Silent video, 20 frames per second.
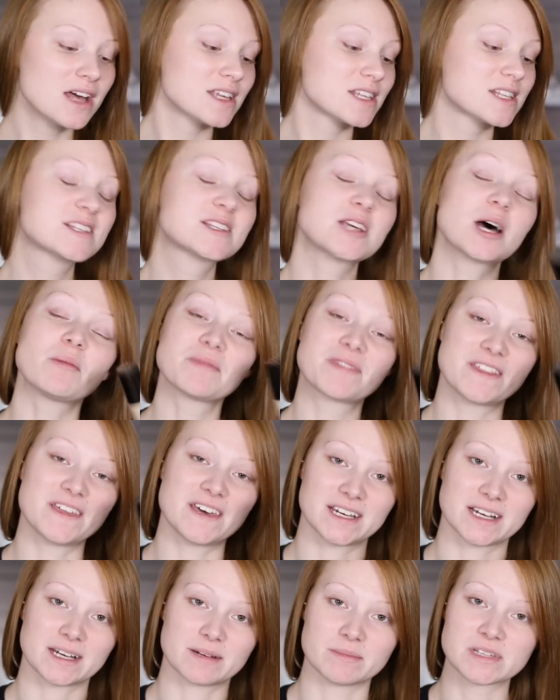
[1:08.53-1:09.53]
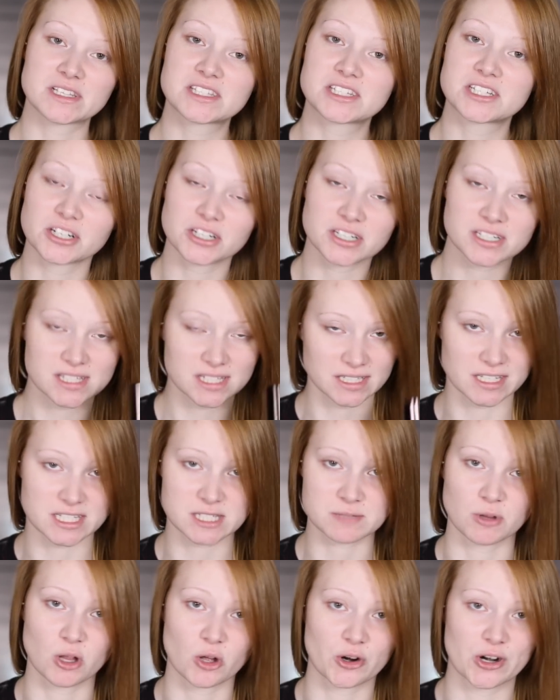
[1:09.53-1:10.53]
Something mysteriously
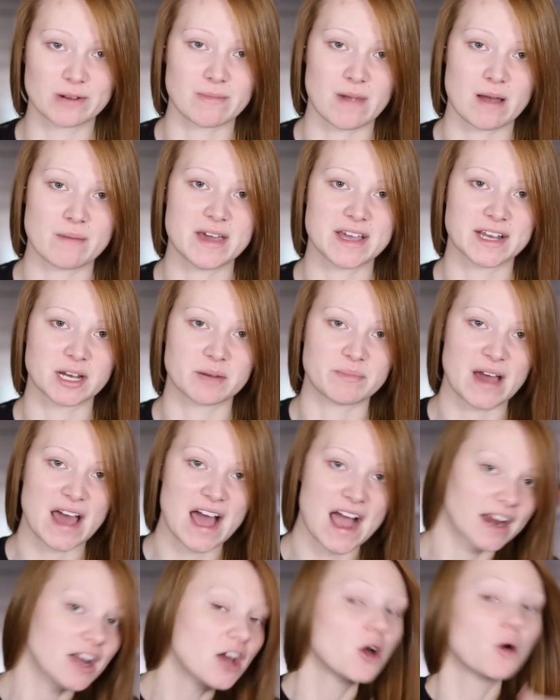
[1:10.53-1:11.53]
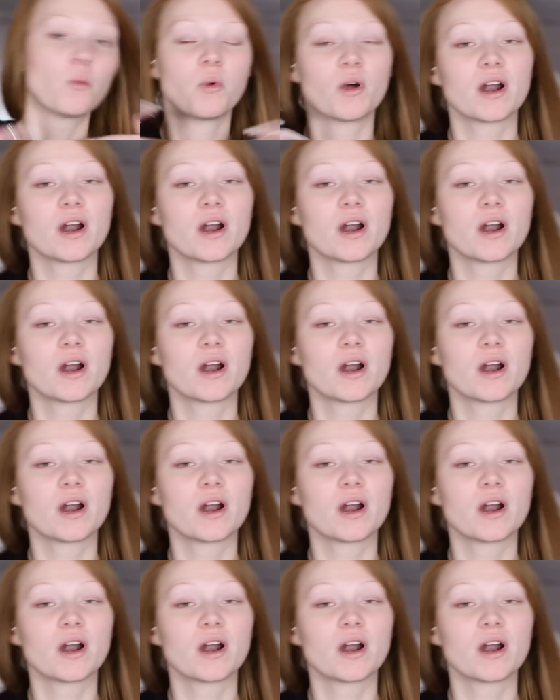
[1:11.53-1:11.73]
exploded in my makeup bag.